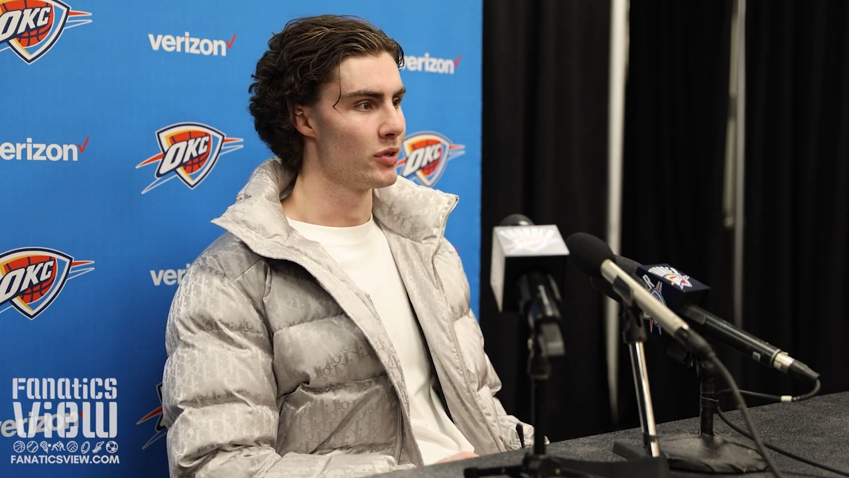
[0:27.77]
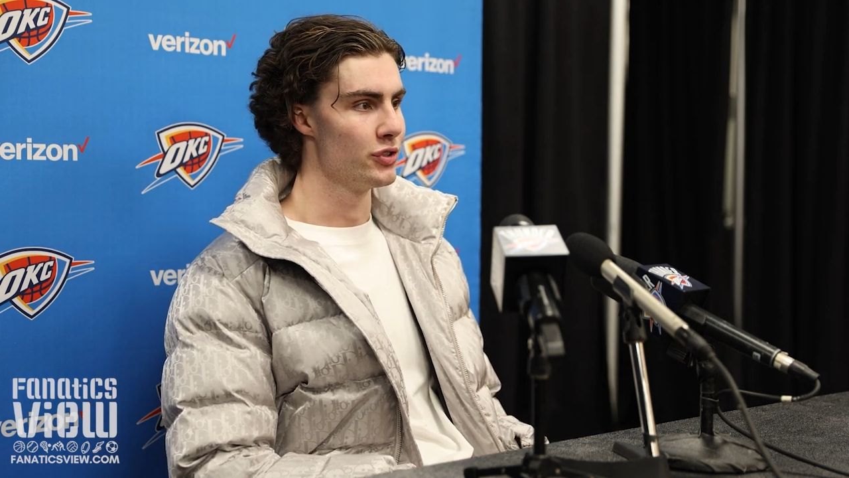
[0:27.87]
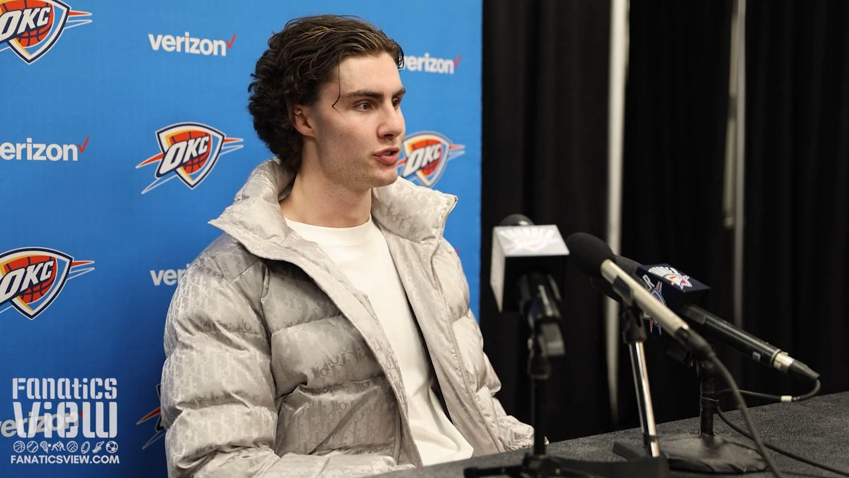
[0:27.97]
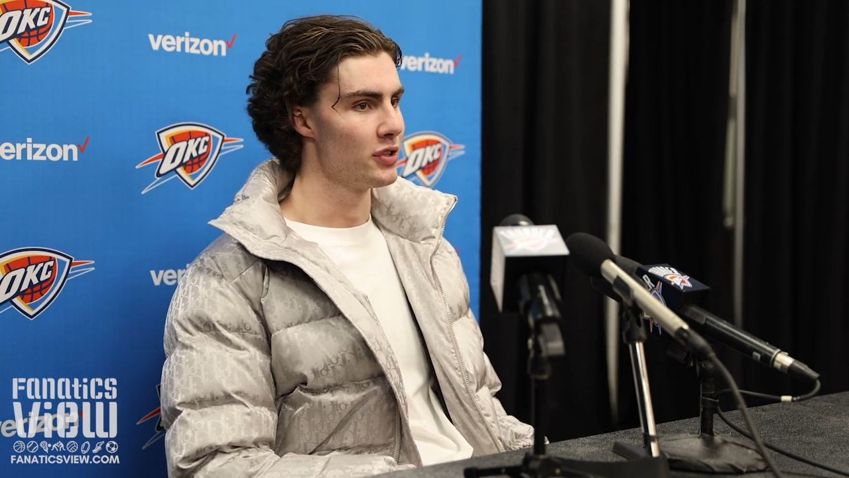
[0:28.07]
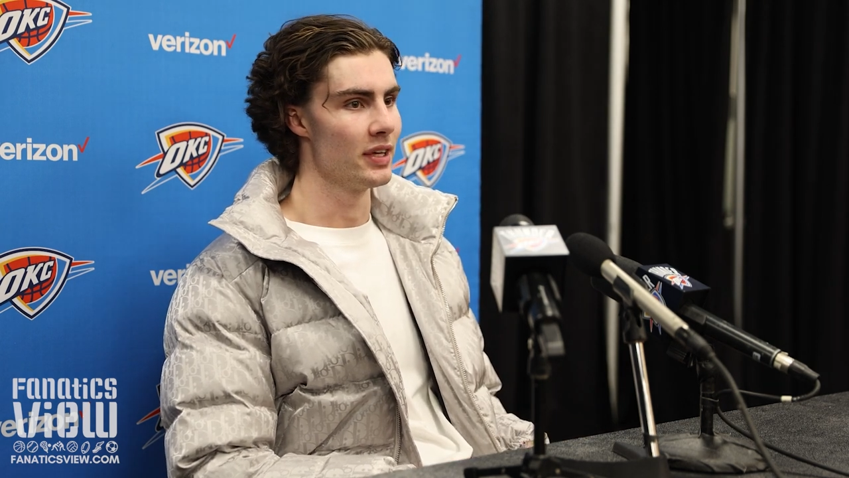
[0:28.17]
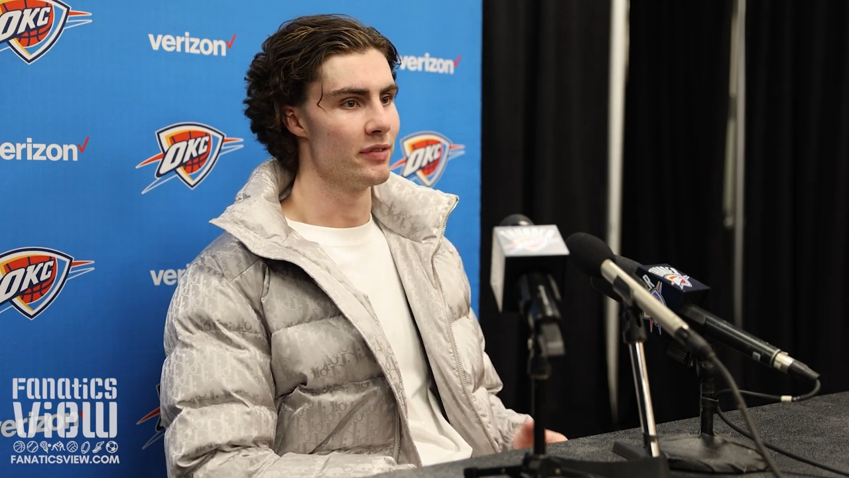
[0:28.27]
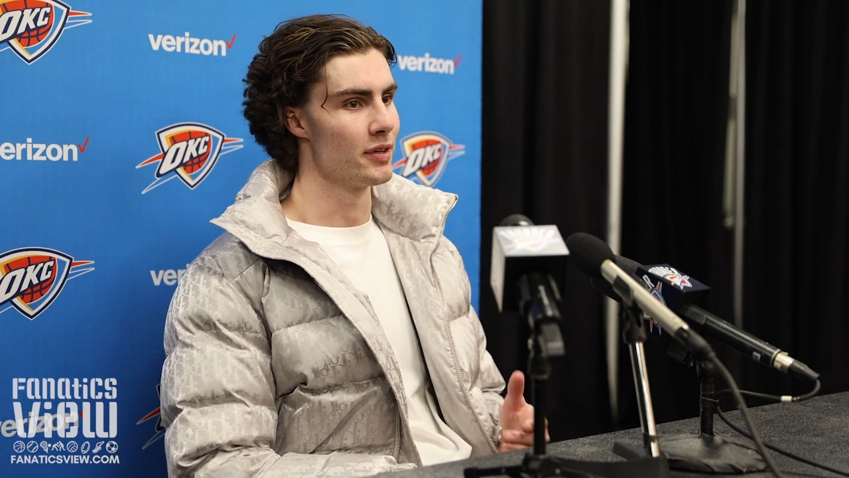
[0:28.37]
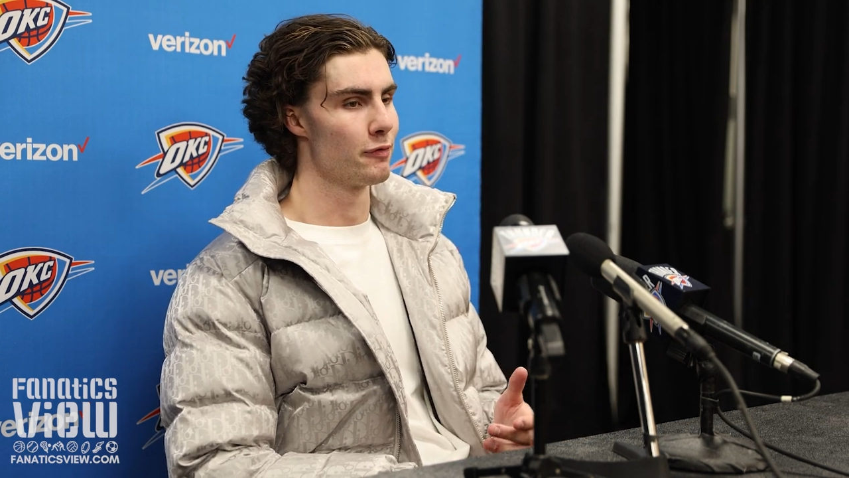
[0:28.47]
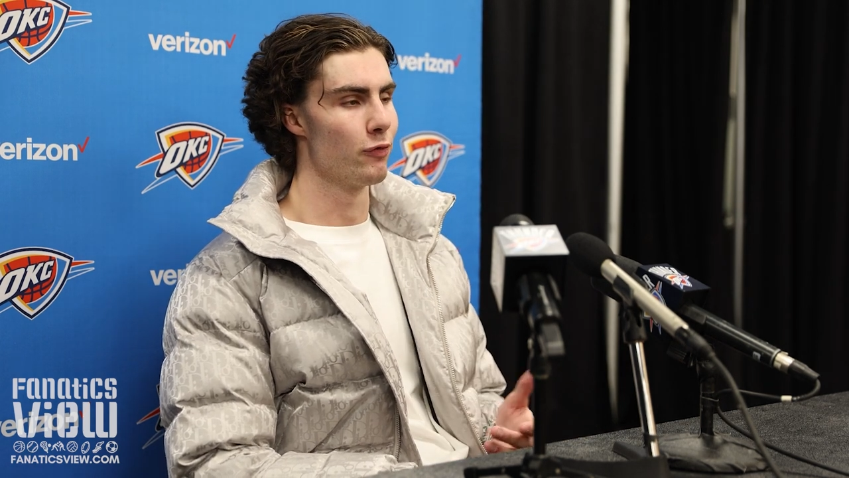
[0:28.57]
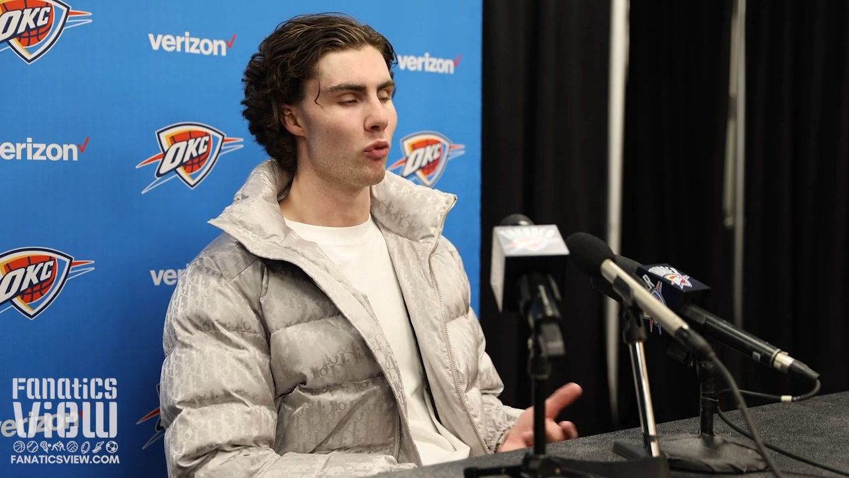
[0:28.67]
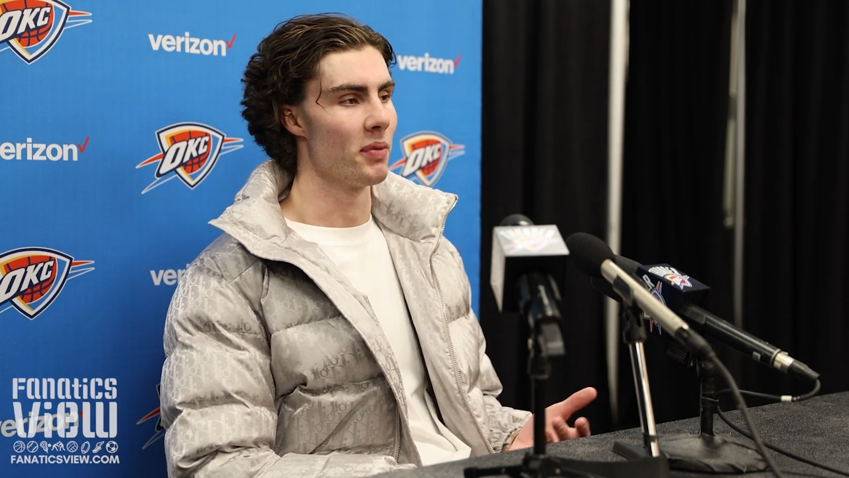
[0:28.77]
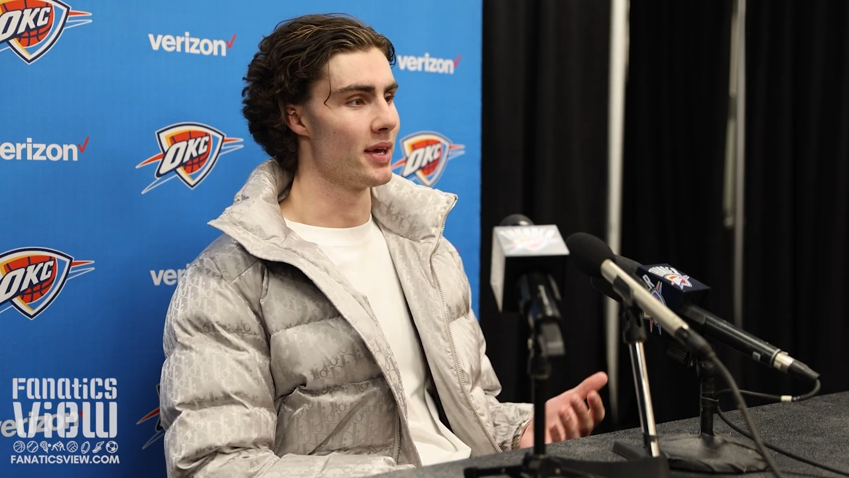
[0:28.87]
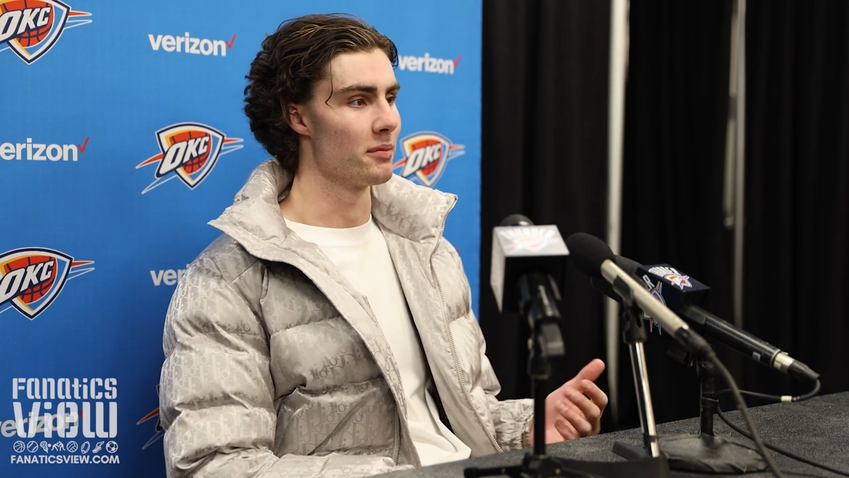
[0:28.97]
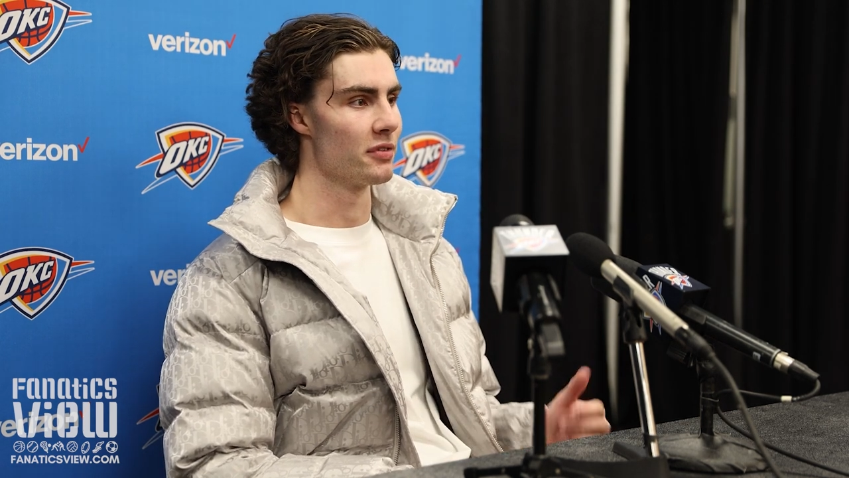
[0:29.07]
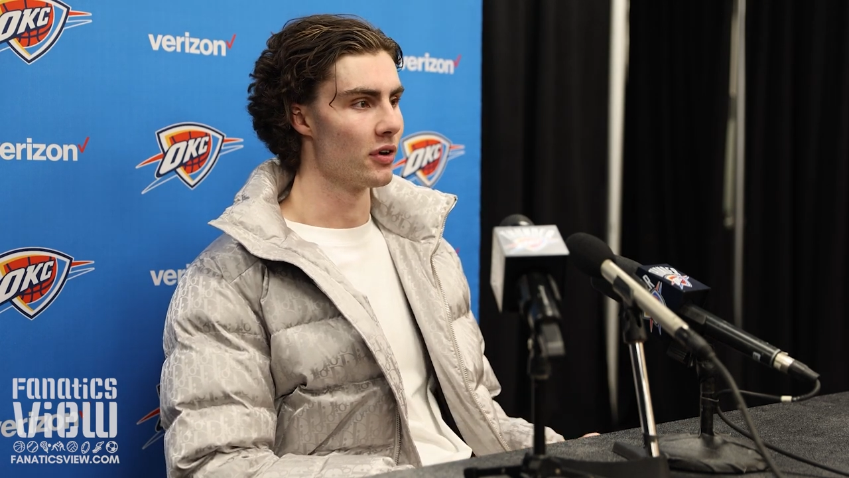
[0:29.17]
We're usually leaving at 4
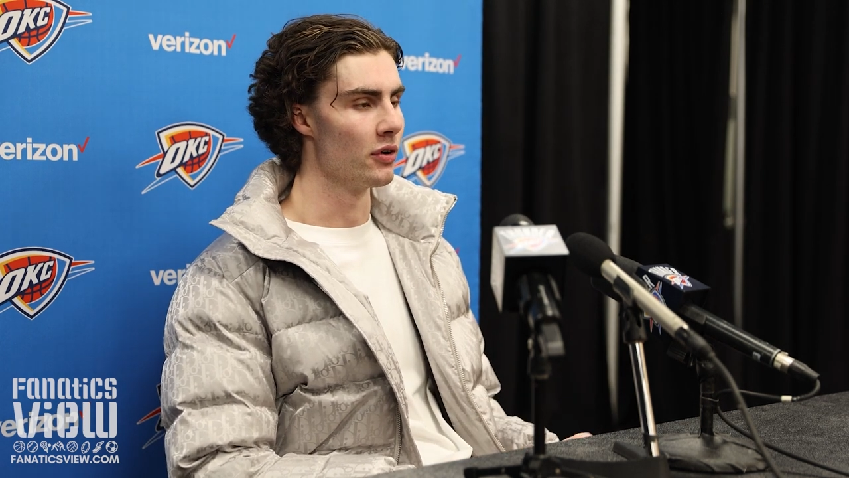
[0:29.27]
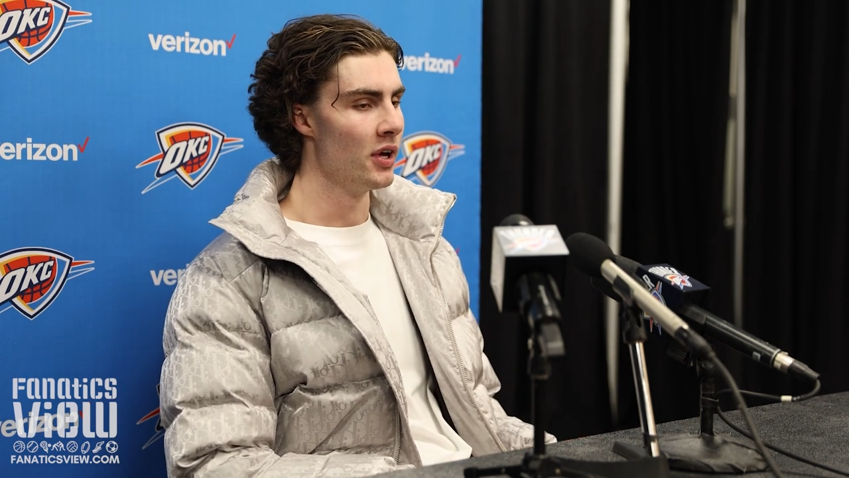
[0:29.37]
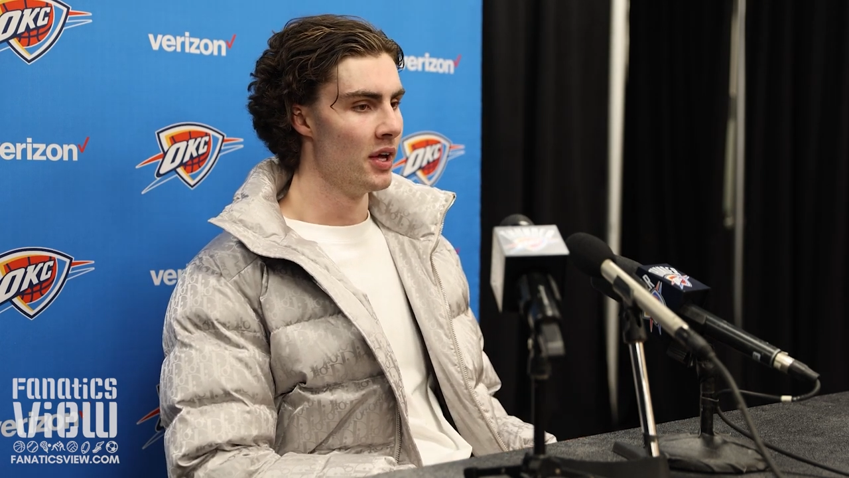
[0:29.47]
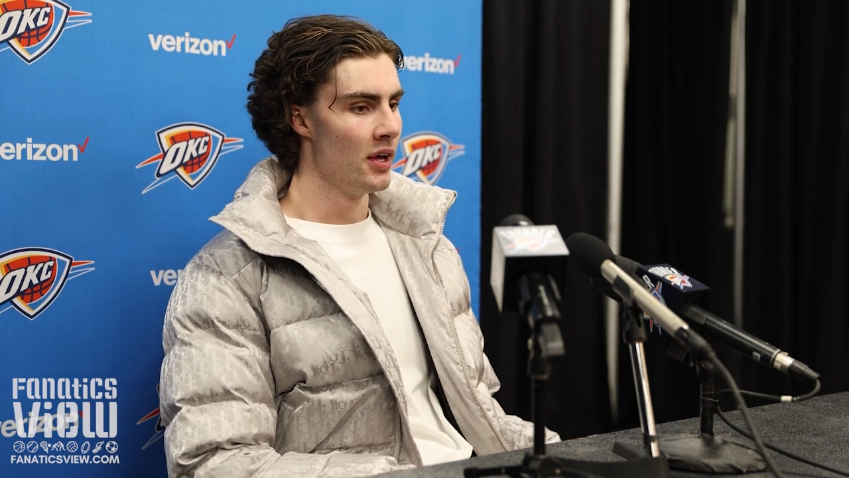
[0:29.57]
p.m. So